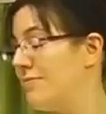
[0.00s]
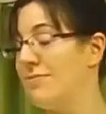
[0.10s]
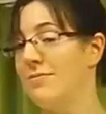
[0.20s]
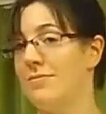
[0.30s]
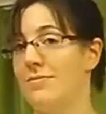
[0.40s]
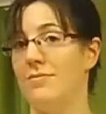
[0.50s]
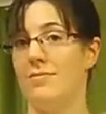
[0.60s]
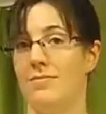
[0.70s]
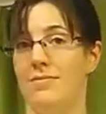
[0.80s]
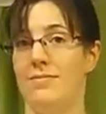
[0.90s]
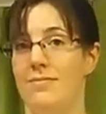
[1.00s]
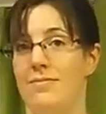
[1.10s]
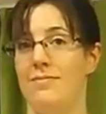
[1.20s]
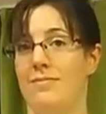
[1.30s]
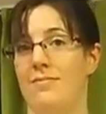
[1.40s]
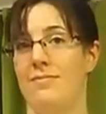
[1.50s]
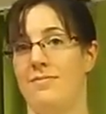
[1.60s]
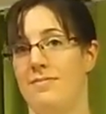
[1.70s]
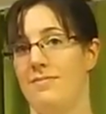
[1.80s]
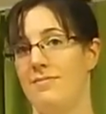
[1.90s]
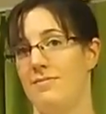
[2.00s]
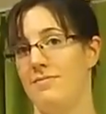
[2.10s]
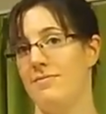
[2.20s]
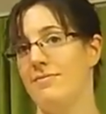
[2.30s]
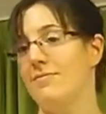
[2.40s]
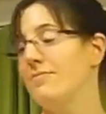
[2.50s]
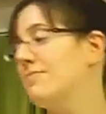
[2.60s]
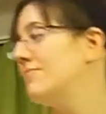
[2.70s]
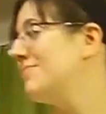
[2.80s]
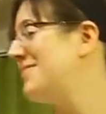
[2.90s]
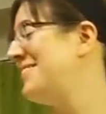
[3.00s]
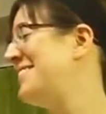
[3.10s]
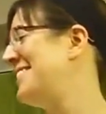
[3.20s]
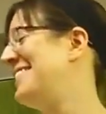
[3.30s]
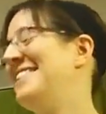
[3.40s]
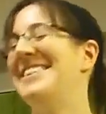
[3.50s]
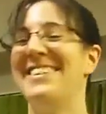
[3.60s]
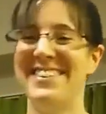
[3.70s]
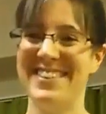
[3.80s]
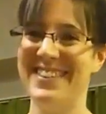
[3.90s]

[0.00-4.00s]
No one is speaking in this clip.